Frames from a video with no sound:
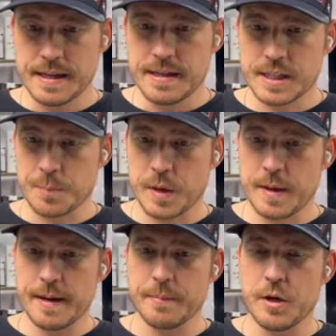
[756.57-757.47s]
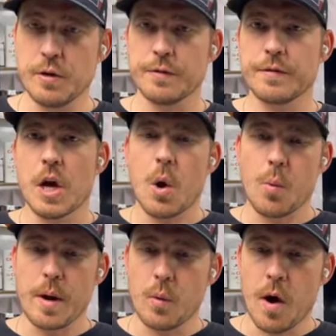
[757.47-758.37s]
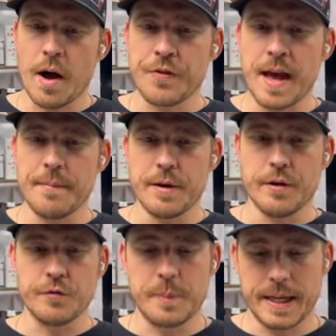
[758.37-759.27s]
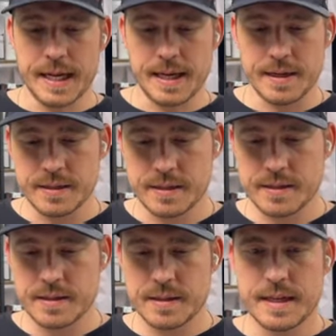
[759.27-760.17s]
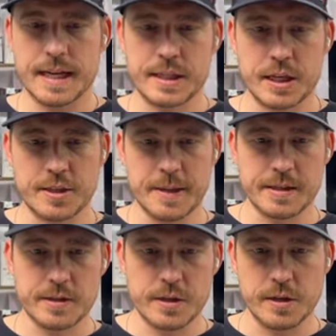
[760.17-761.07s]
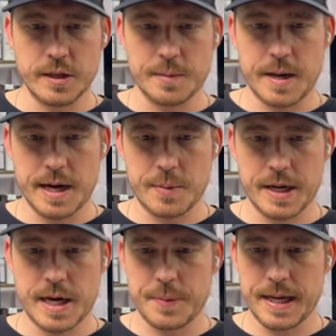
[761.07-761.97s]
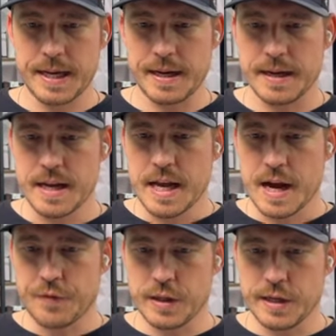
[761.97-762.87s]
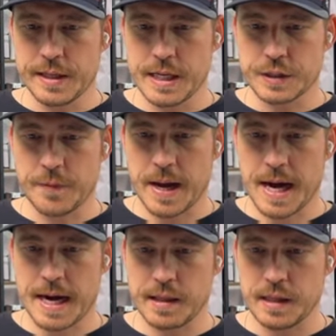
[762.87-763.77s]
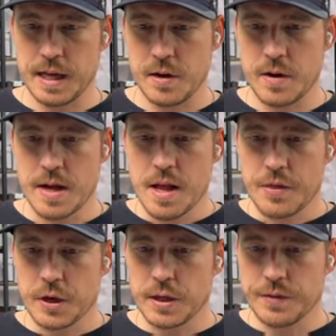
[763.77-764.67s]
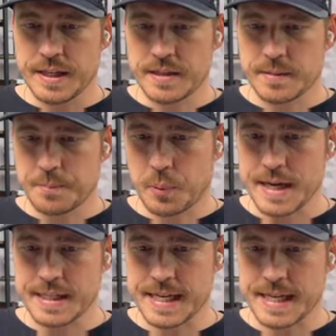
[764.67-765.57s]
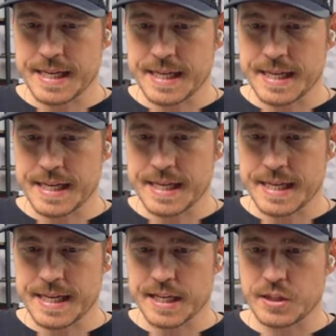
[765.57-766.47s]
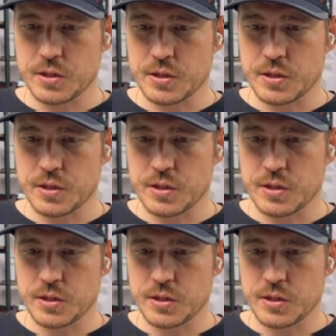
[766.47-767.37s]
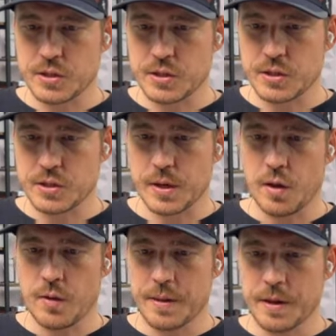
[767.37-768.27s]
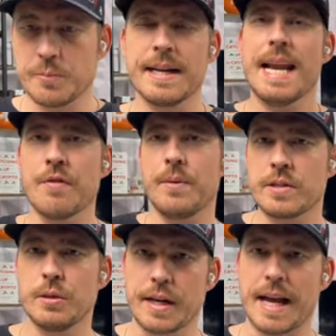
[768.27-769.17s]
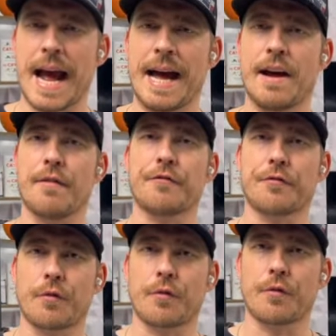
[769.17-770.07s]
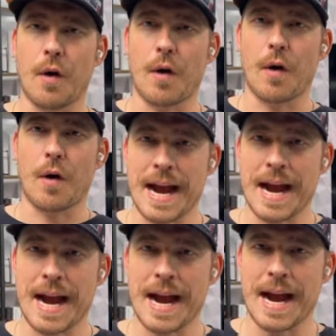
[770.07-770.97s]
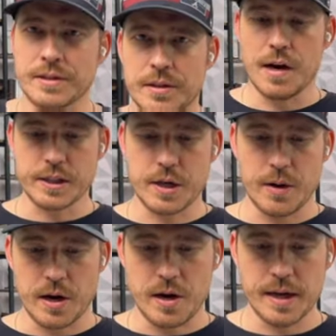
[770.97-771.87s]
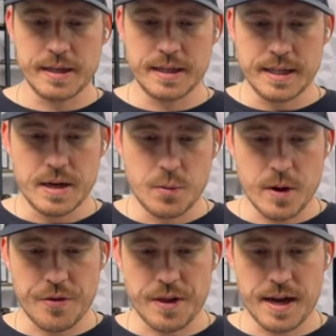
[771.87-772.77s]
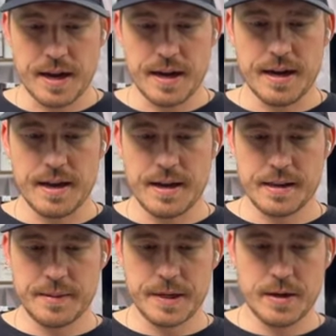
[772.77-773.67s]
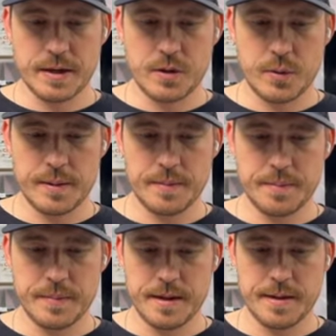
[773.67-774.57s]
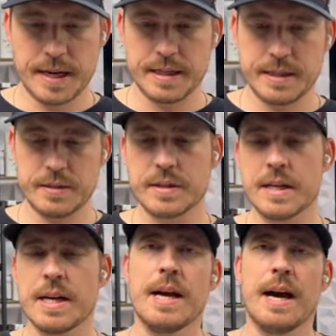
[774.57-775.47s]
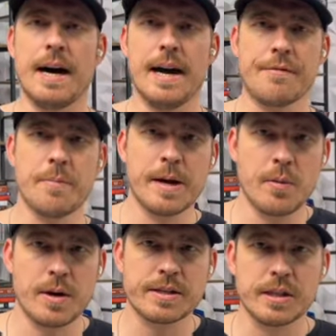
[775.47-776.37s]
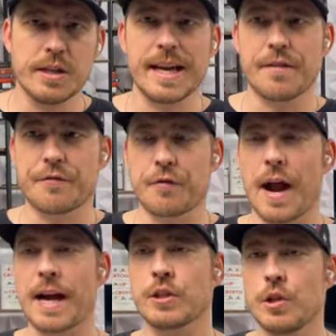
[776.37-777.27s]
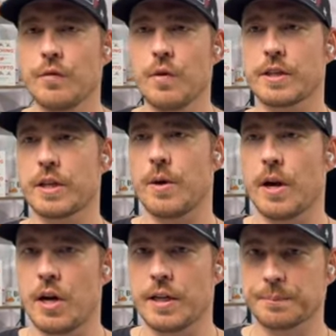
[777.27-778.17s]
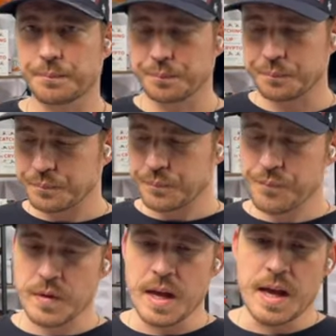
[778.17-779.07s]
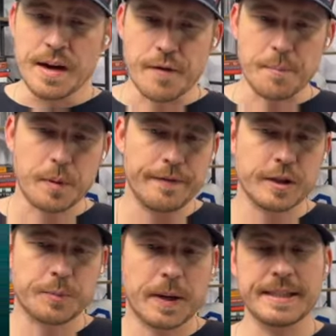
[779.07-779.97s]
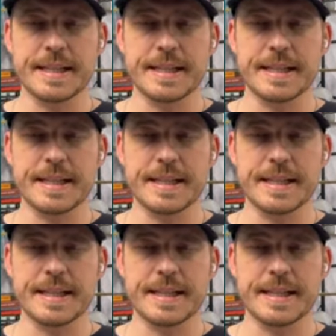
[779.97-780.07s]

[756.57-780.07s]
It's a pretty big move. We want that move because I talked about this earlier, but I'm going to bring it up again. If we look at this from the high to the low, this price action went all the way up into the golden pocket. And everybody wants to look at a fractal of what's going on with, let me go ahead and quit iTunes. Everybody wants to look at a fractal of what's going on from previous price